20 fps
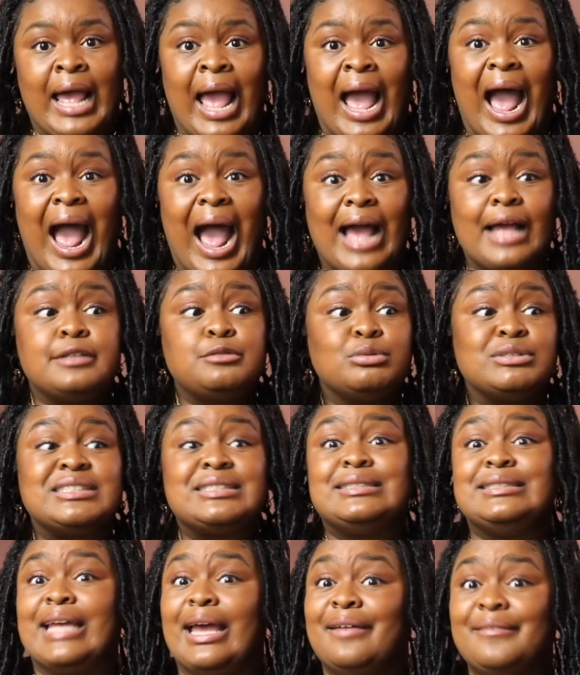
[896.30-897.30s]
I
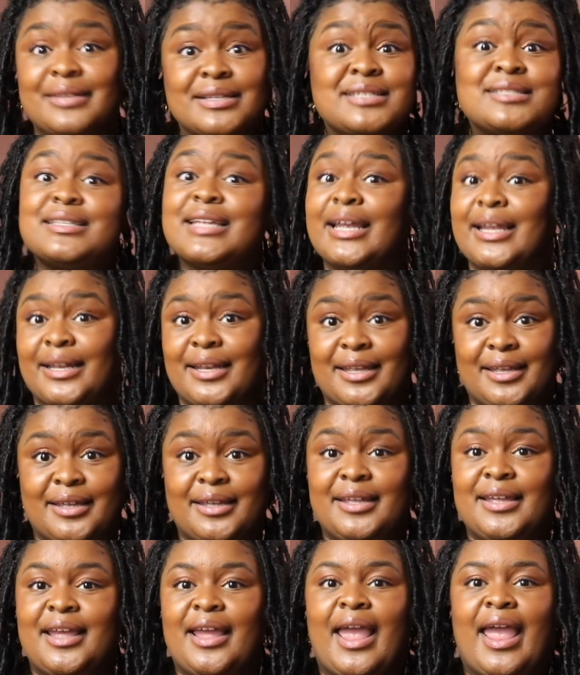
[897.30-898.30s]
was
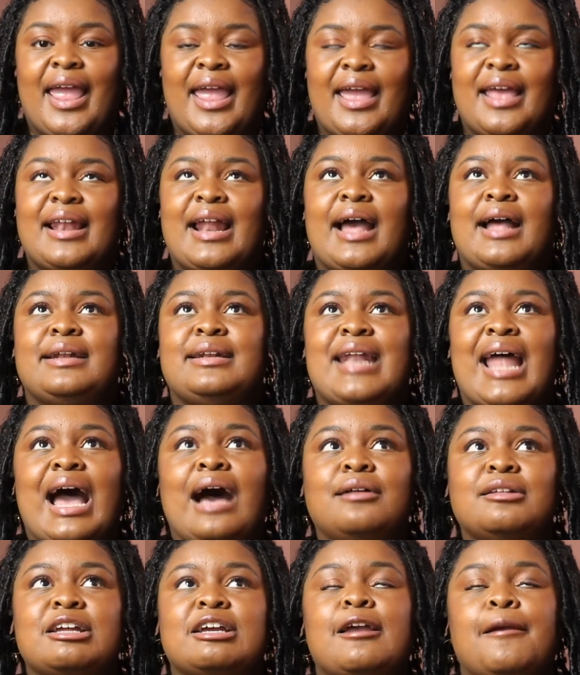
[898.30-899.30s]
devastated, and I'm
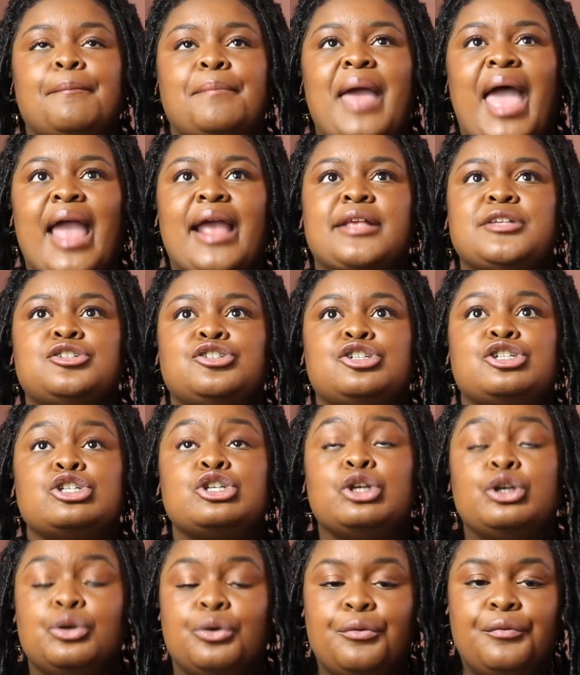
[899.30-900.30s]
now looking back, it's
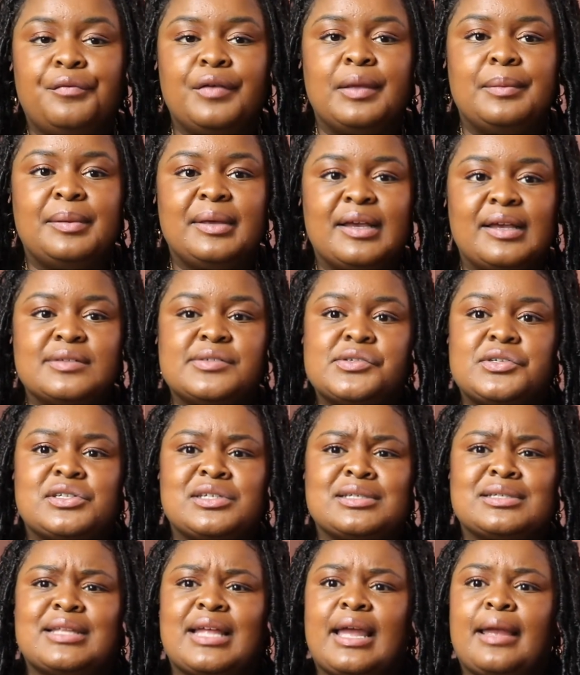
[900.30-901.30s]
just goofy, because it's
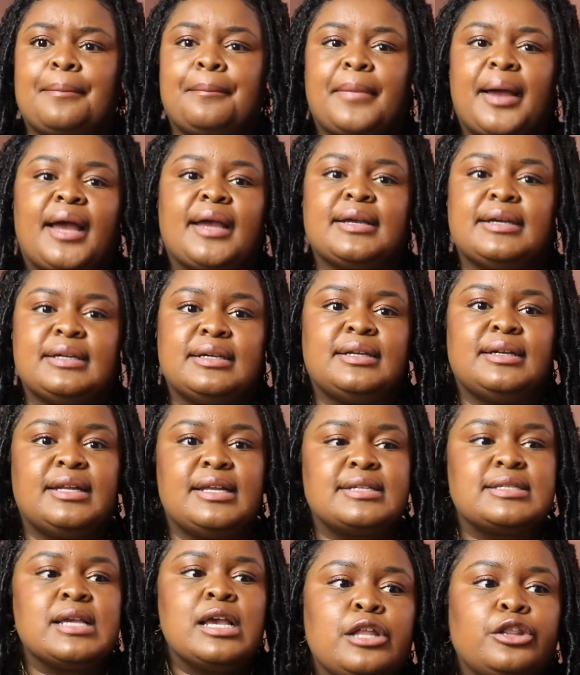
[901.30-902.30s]
just like, my
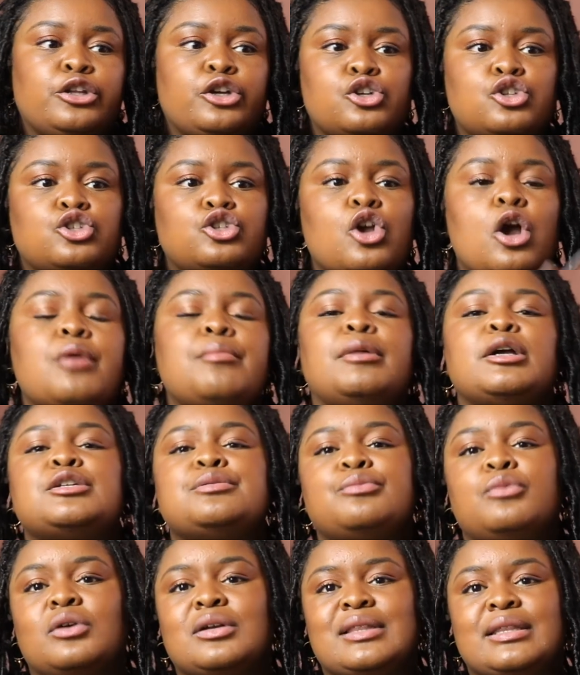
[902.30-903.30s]
goodness, there's so much
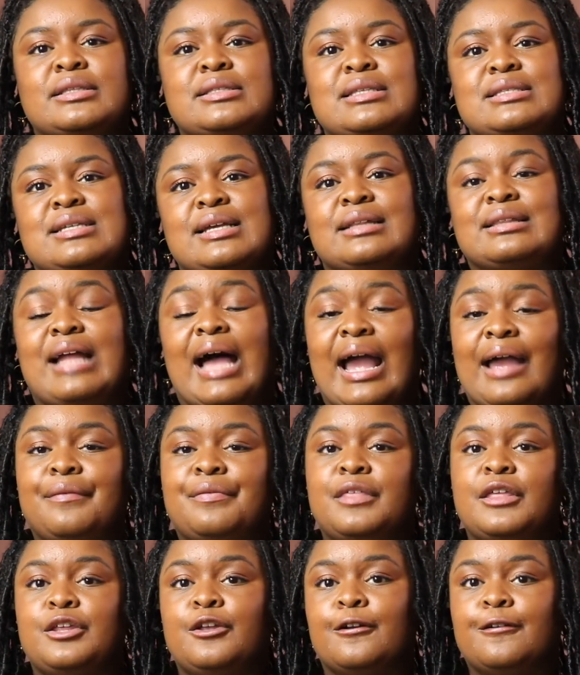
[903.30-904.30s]
more to
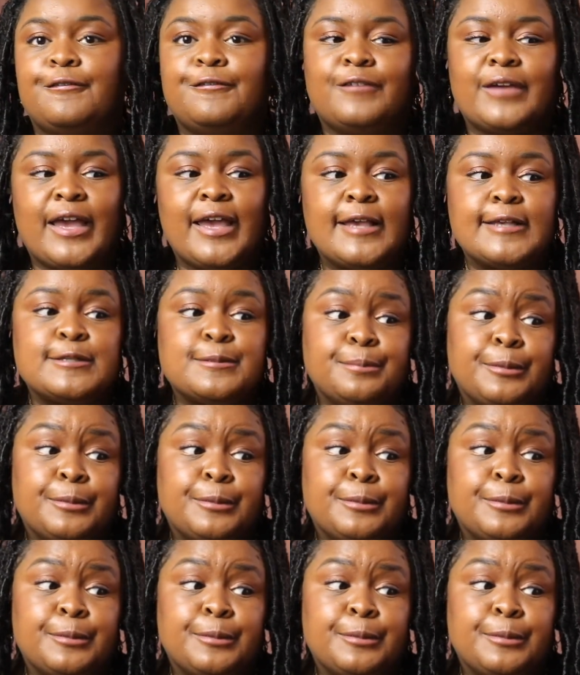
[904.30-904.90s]
life than your face.